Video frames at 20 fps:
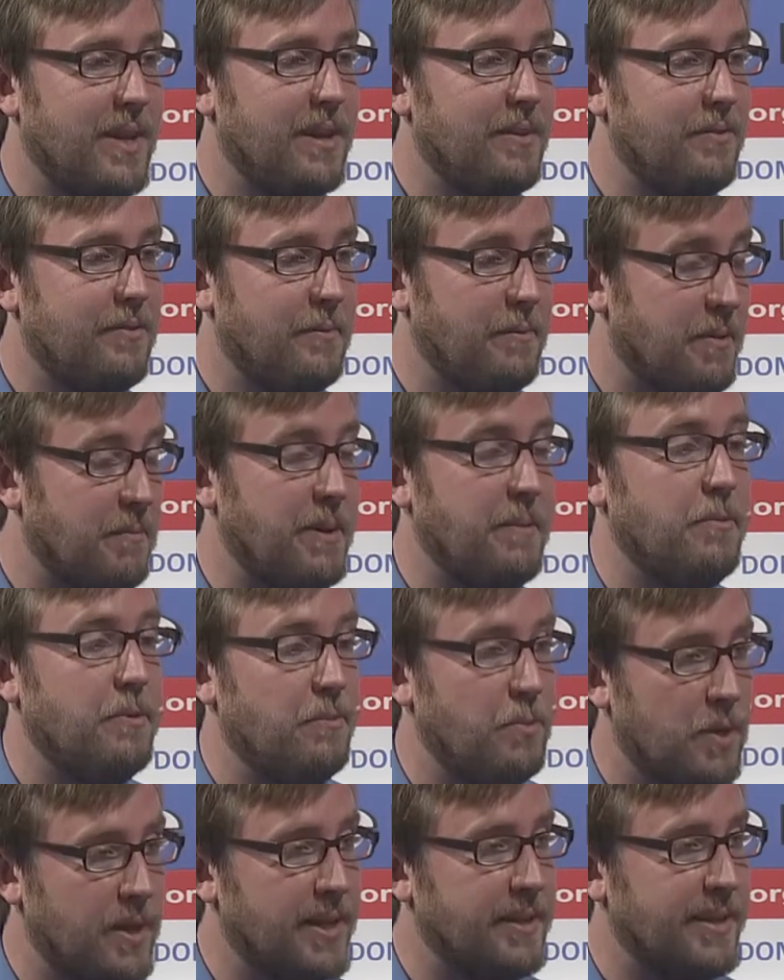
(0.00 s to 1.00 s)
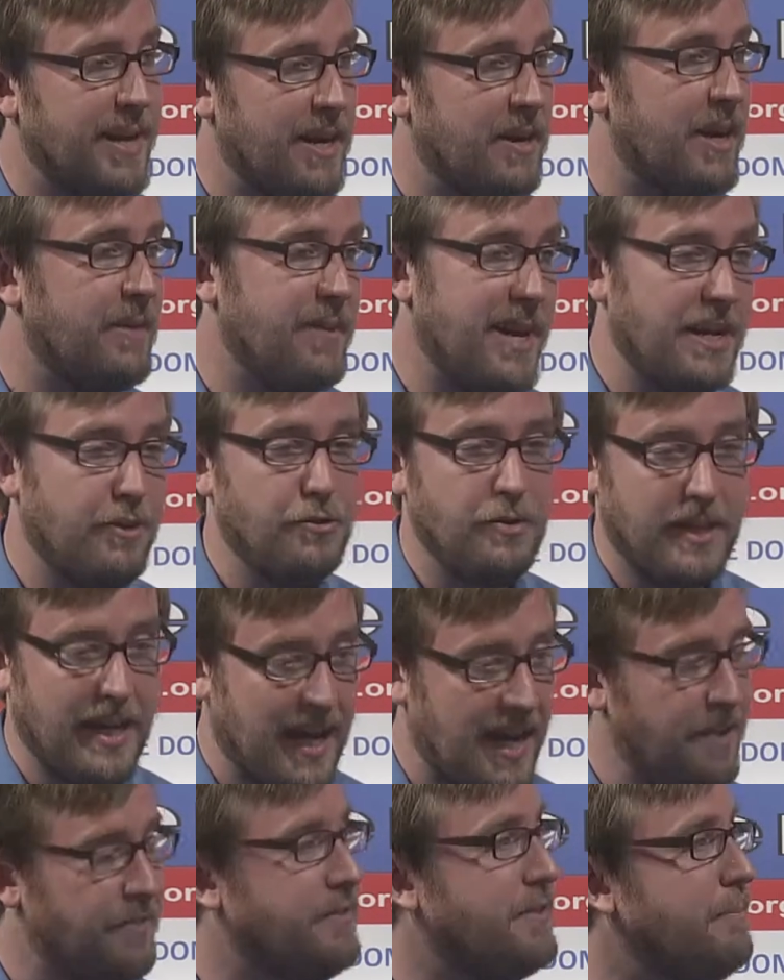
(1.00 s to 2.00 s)
Some of the people working there have actually
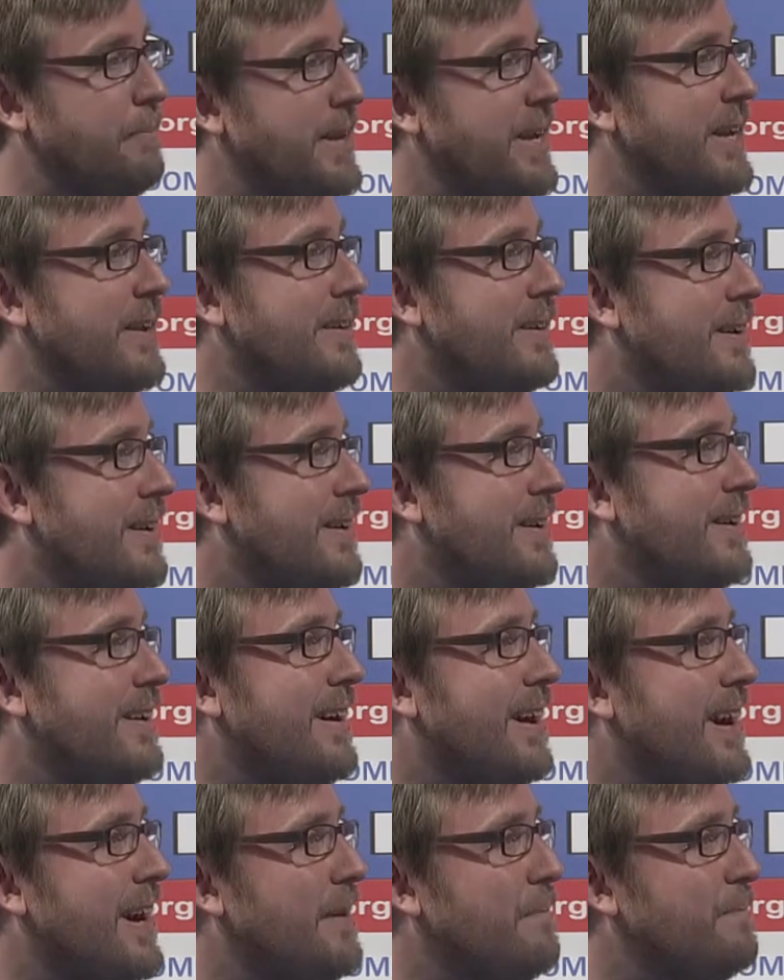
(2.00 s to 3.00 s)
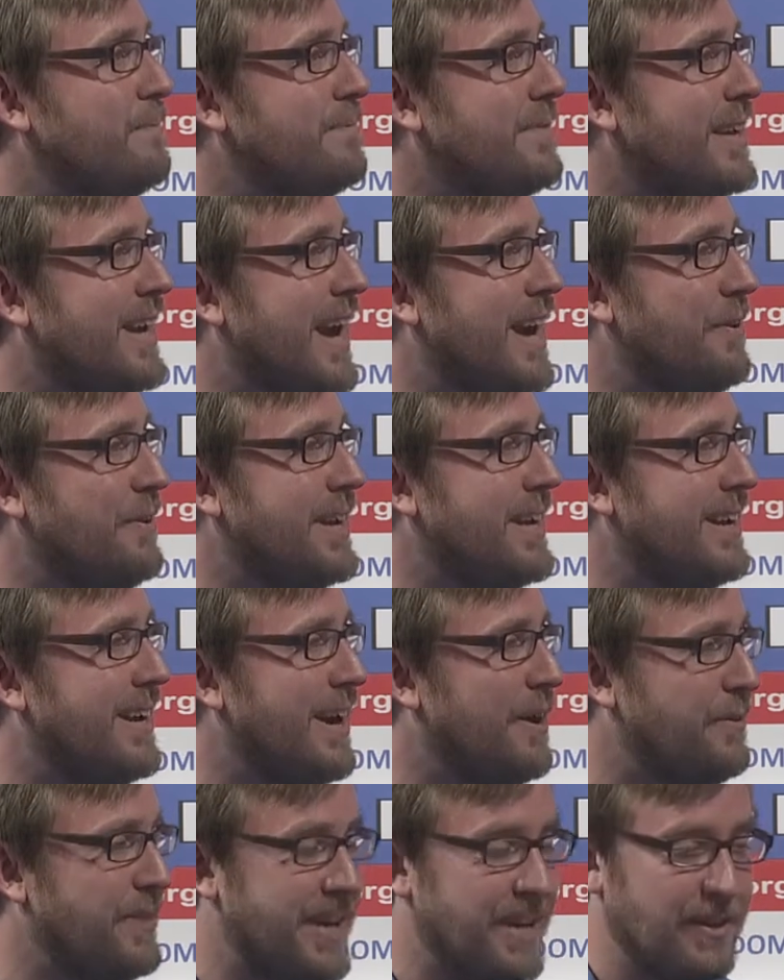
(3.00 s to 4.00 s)
asked me how
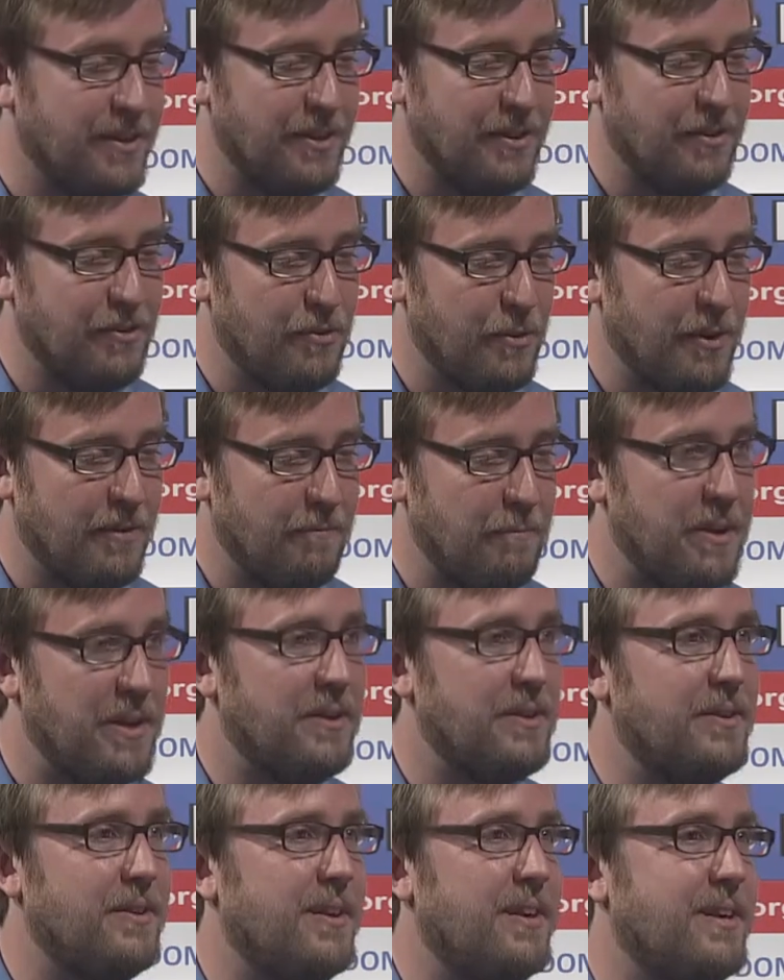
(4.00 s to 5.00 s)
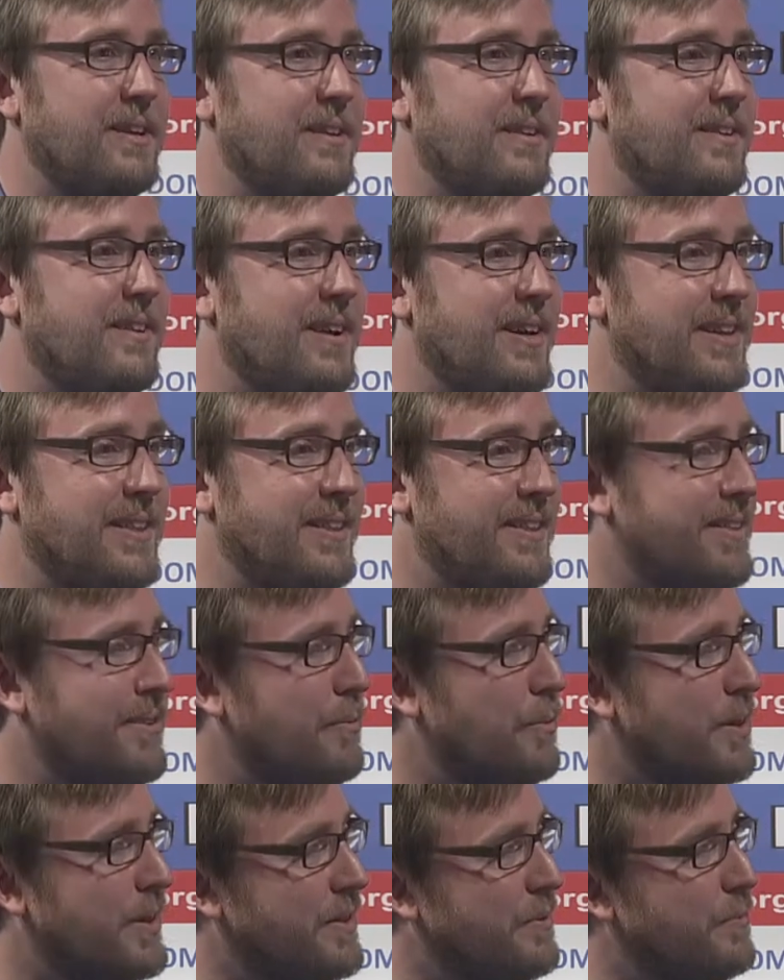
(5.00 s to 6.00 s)
they could sort of build on the
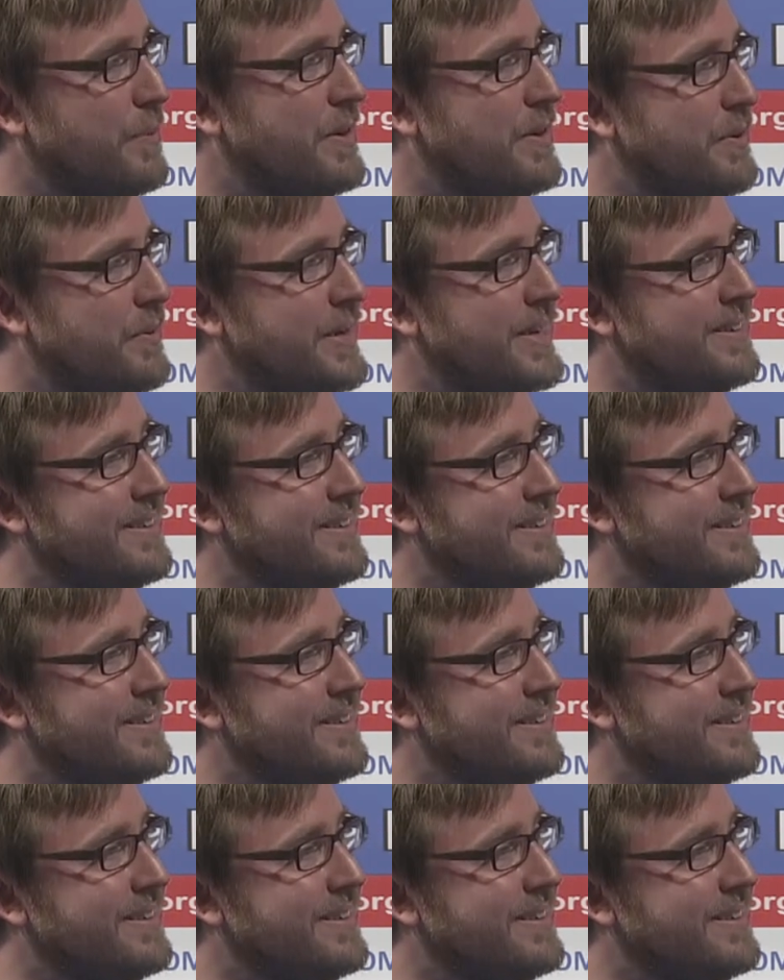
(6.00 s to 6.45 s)
work that we're doing.